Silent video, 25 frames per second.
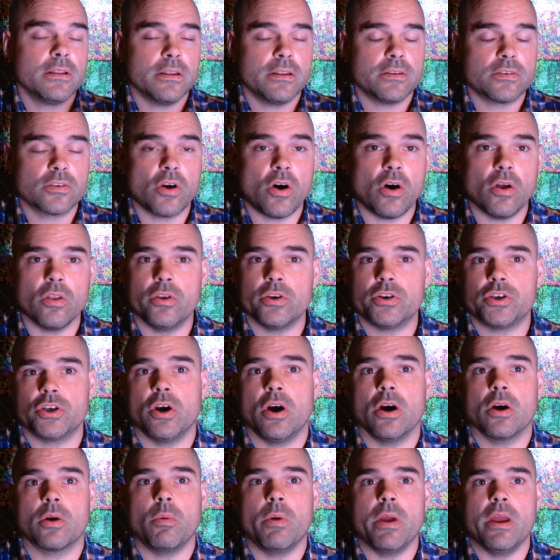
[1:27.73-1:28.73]
let's call the
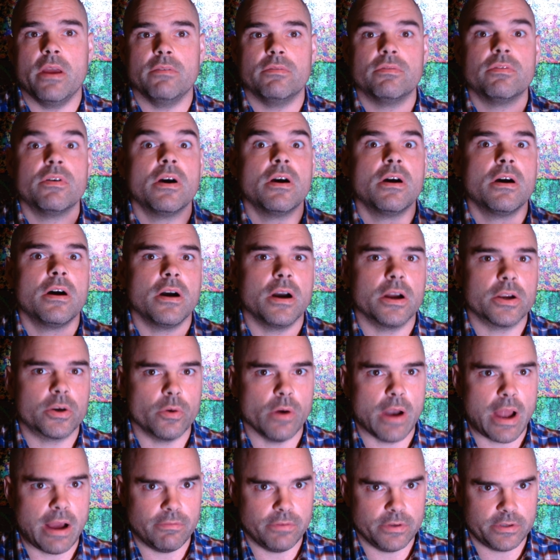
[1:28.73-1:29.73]
shockwave a
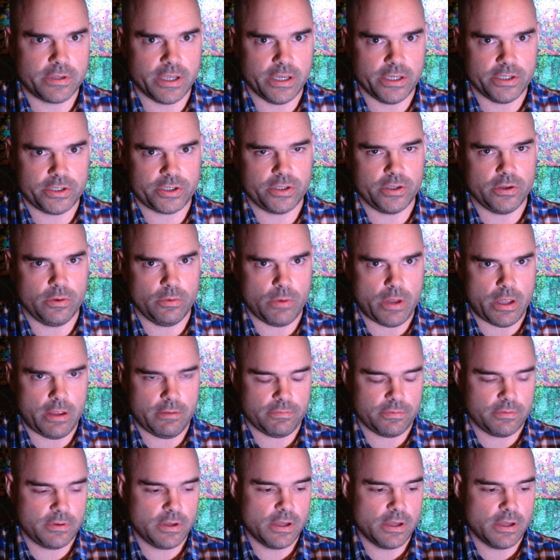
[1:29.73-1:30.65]
gravitational wave.